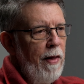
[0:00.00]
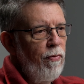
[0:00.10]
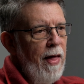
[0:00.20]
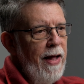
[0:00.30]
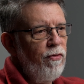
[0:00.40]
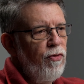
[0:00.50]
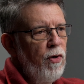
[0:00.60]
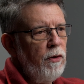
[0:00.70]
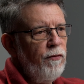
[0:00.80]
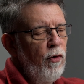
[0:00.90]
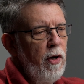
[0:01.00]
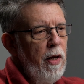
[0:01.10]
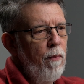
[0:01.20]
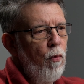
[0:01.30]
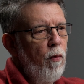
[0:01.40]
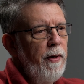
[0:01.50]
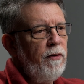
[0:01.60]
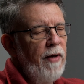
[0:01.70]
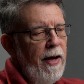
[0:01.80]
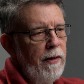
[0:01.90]
that, that thirst for him will be
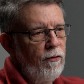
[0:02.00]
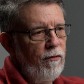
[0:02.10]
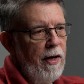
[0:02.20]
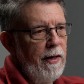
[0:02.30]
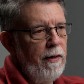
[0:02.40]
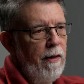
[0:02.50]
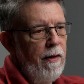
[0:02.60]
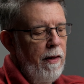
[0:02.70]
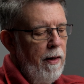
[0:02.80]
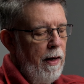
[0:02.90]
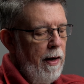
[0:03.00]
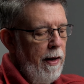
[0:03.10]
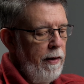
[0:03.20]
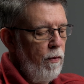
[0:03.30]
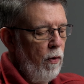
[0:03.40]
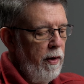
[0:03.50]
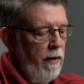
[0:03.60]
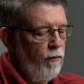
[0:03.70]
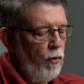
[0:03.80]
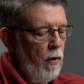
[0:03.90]
satisfied. Uh, and he will
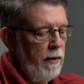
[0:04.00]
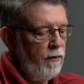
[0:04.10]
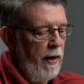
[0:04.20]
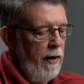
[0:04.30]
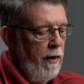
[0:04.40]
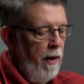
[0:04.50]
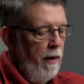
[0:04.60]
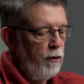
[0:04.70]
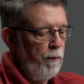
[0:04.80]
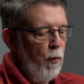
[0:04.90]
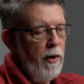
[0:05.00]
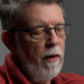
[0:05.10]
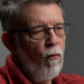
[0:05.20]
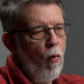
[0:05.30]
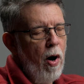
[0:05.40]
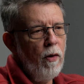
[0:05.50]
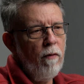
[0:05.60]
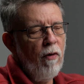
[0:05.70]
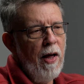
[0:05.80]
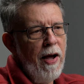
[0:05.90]
give to us a spring of water
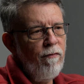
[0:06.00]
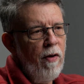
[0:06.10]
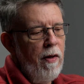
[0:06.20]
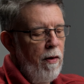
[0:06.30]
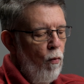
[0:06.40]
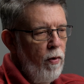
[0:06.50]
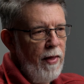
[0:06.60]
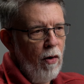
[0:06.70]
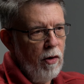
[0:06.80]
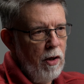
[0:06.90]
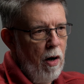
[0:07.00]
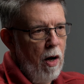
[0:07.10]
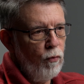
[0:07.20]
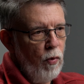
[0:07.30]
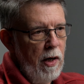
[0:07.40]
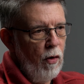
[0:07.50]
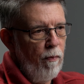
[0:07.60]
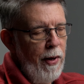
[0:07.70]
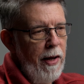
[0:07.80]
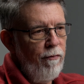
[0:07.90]
of life without cost. We're not going
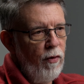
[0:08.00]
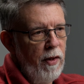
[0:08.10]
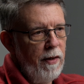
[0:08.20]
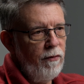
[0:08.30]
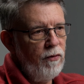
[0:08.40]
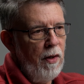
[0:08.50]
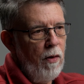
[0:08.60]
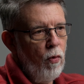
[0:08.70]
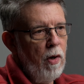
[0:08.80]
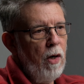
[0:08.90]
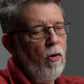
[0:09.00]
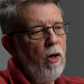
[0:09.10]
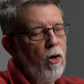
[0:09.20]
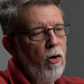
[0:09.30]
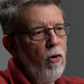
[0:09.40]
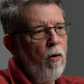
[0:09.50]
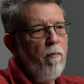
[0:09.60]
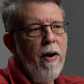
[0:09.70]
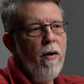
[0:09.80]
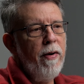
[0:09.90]
to pay for this. We're not going to earn or
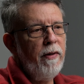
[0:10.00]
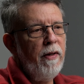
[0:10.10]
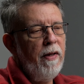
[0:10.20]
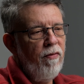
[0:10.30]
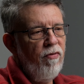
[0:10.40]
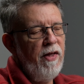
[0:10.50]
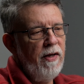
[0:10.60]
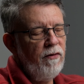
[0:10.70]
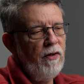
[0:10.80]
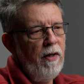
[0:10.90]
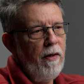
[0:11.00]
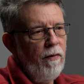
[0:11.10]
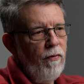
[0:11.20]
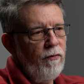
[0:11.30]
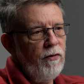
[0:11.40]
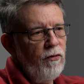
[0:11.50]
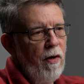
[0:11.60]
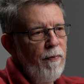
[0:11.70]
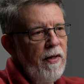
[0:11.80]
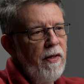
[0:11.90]
merit this. This is
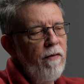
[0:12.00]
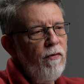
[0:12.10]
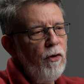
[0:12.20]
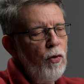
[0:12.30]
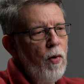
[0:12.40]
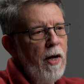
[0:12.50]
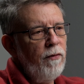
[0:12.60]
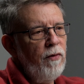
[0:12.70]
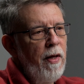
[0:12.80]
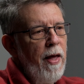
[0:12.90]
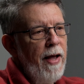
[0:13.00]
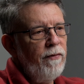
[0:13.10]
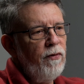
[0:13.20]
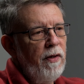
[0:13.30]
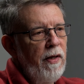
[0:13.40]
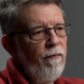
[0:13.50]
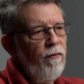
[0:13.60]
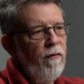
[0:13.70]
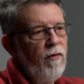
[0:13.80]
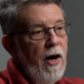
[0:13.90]
something given to us as a
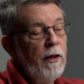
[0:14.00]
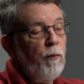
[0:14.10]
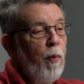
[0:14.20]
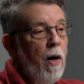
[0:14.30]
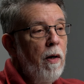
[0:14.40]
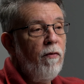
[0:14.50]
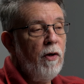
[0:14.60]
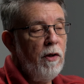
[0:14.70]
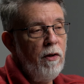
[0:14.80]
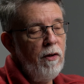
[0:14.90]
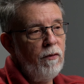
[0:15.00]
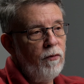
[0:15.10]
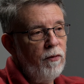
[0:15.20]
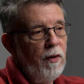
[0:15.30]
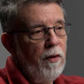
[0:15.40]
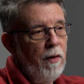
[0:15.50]
gift of God. It's part of the good news,